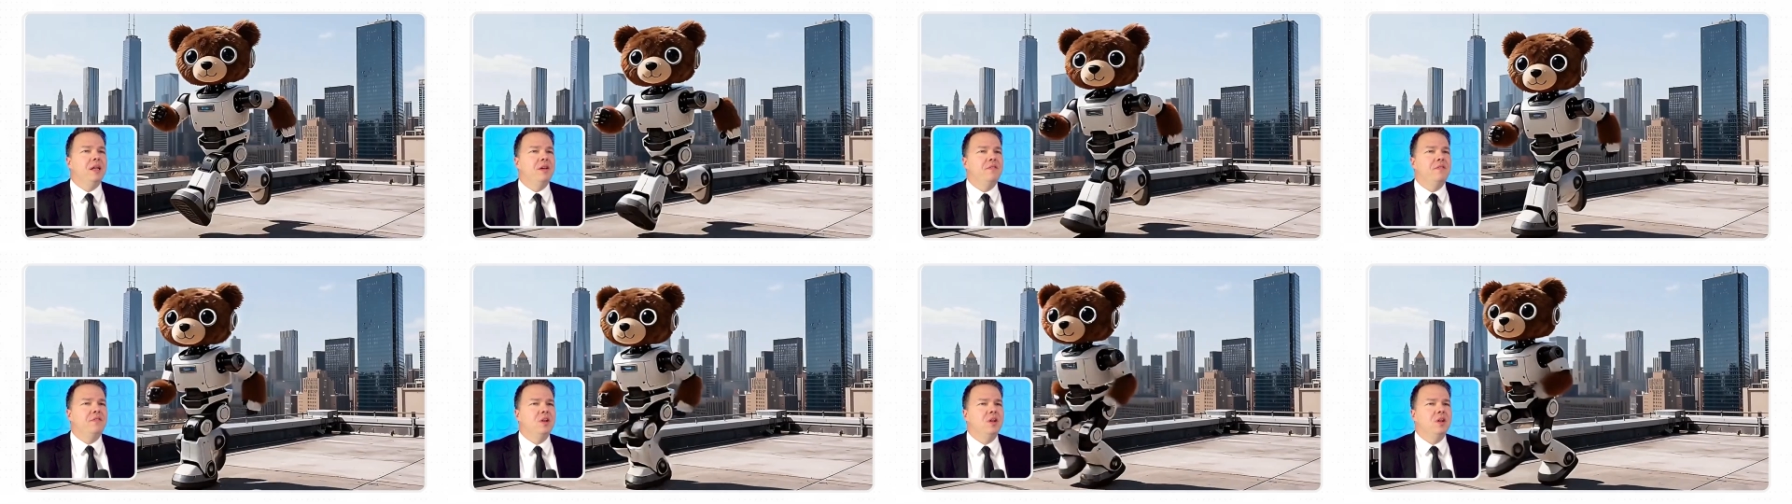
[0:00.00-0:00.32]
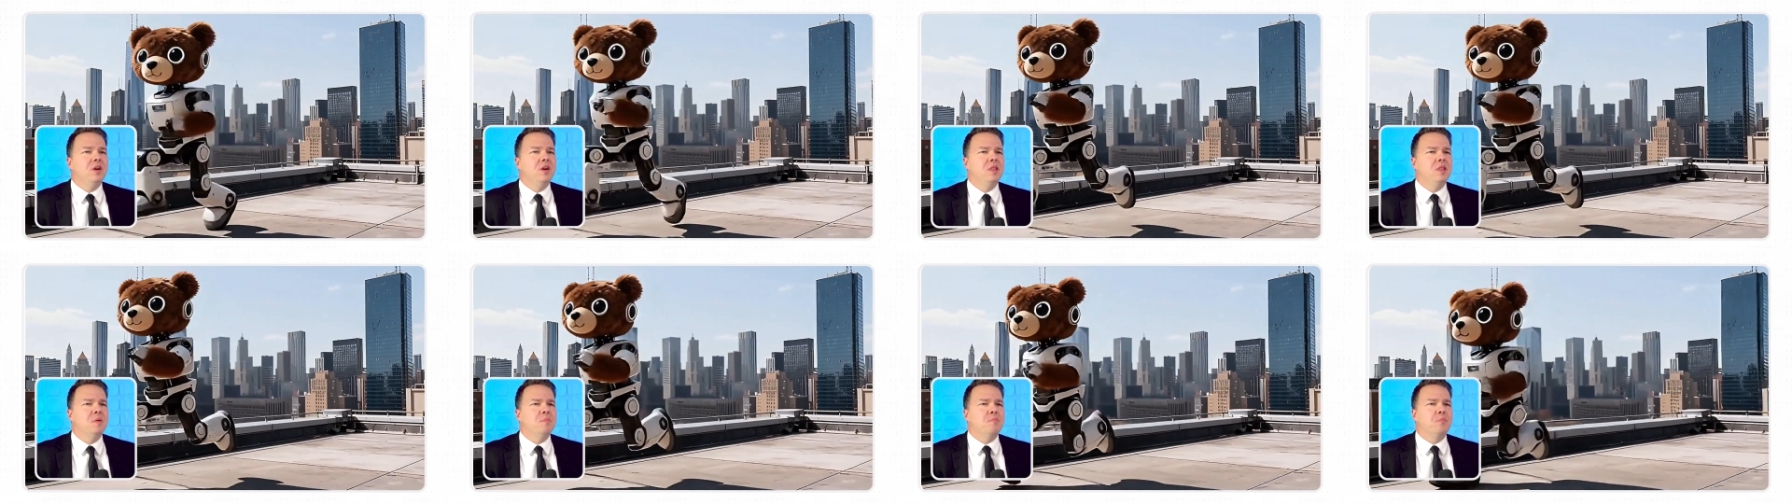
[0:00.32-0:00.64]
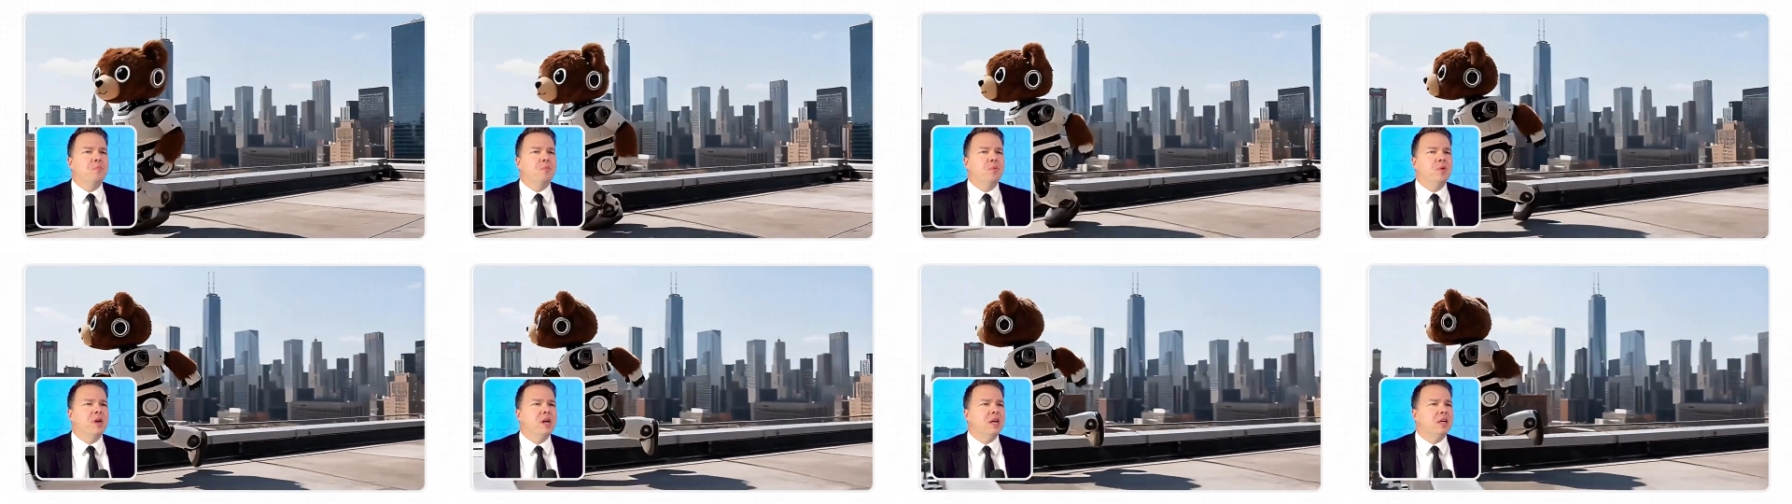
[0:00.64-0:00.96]
you look at the
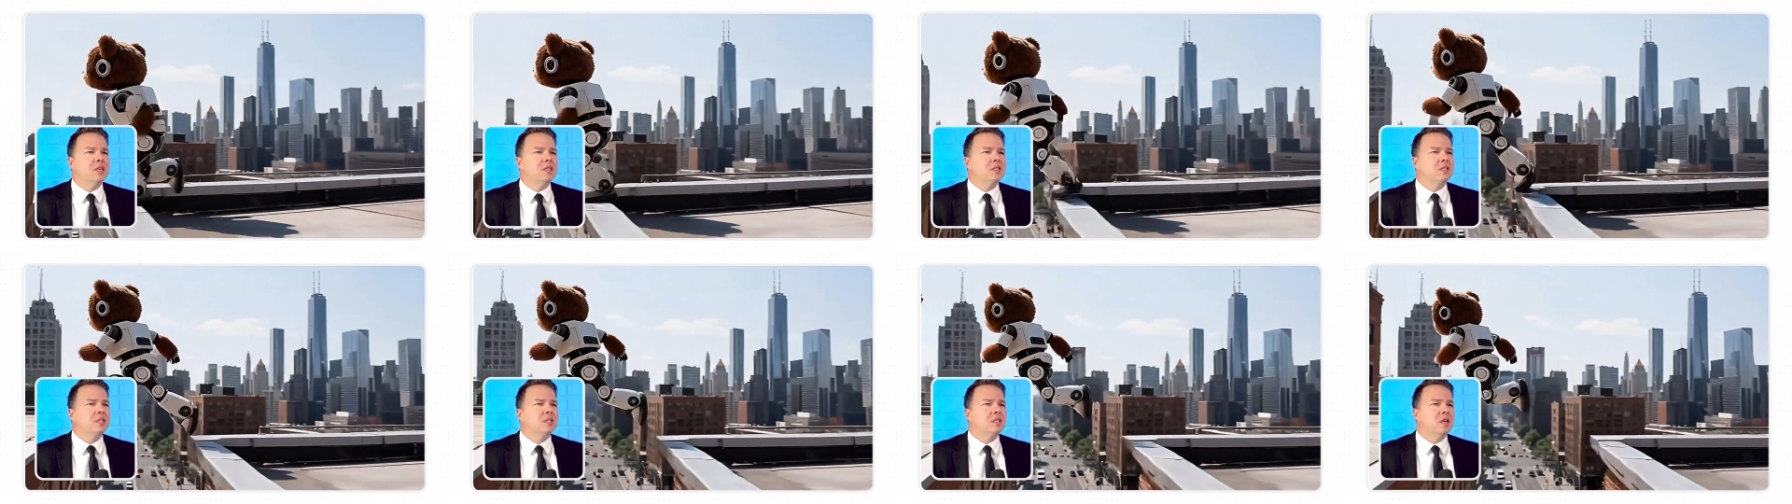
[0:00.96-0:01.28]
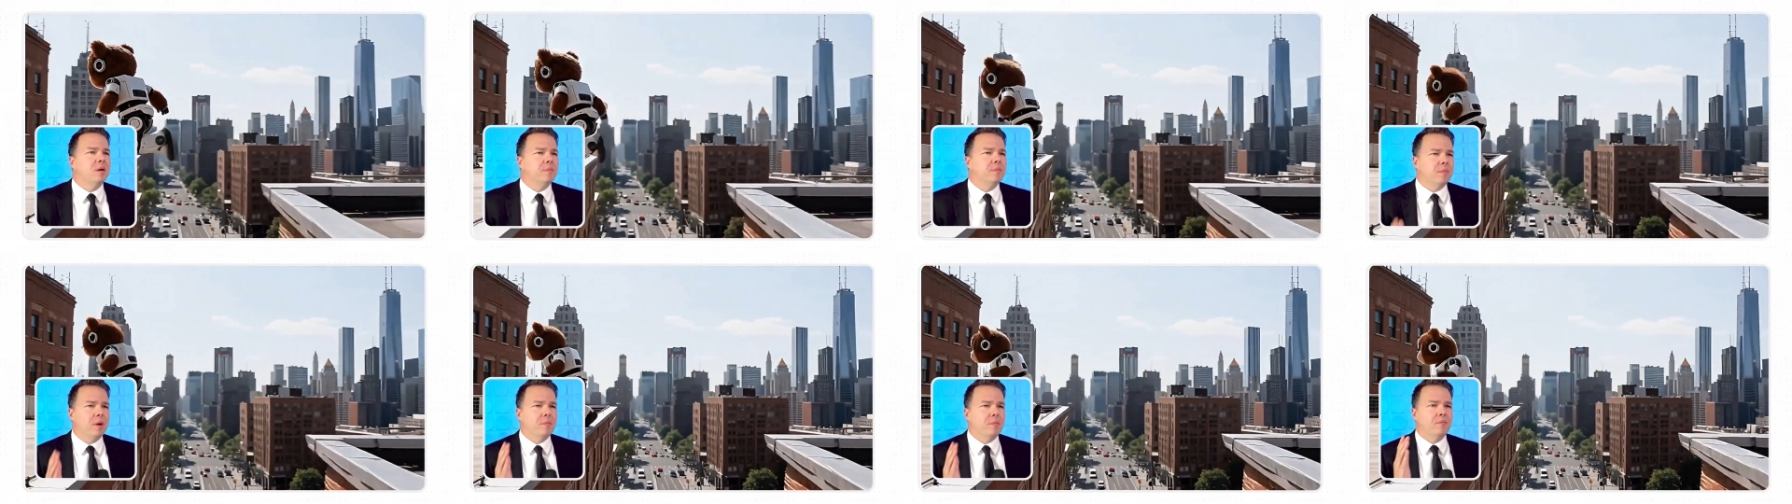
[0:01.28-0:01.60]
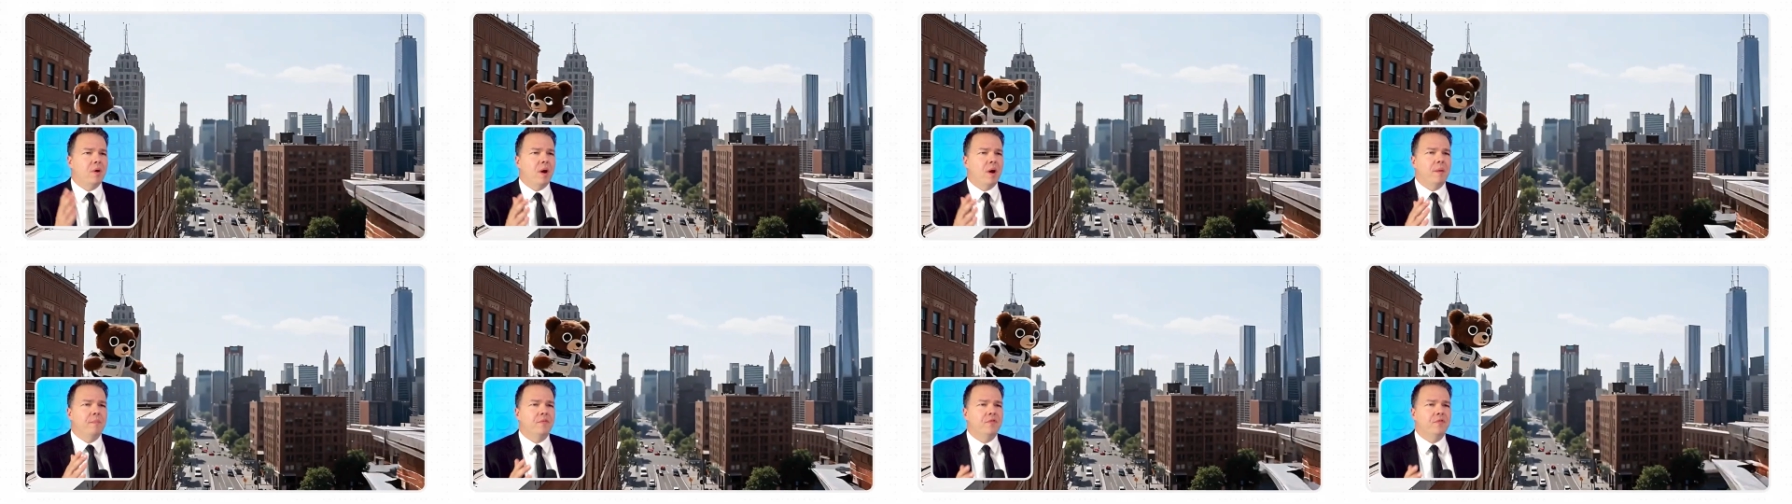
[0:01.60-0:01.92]
bricks,
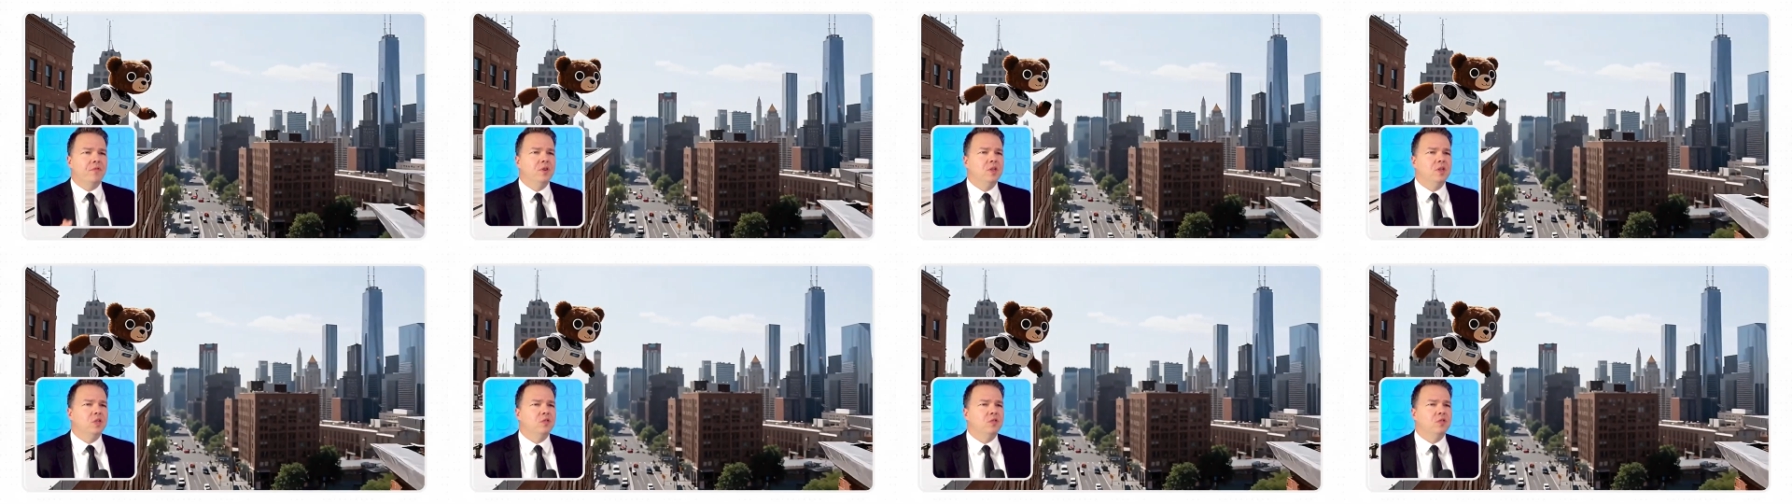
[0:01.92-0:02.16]
I'm freeze